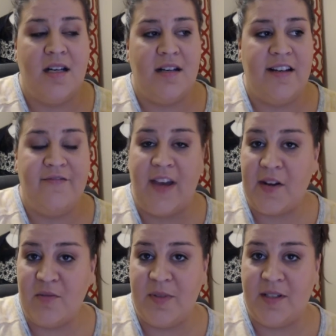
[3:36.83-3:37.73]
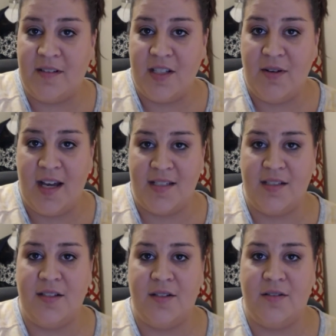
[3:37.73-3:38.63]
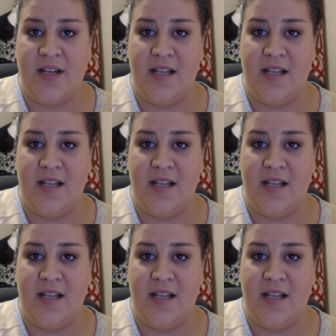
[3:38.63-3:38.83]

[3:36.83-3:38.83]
At Vanderbilt, you had to go